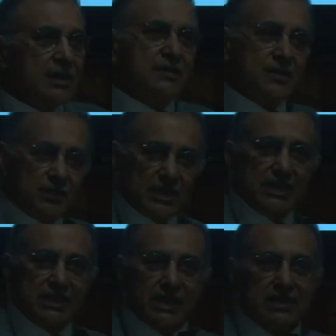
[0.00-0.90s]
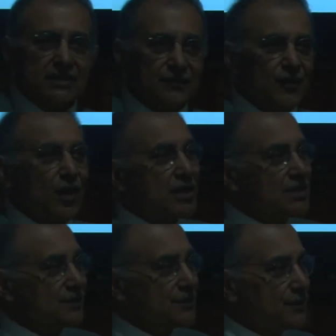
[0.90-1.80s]
To me, as a
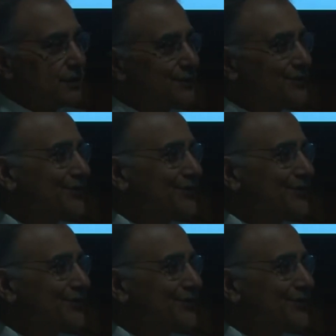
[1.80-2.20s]
philosopher,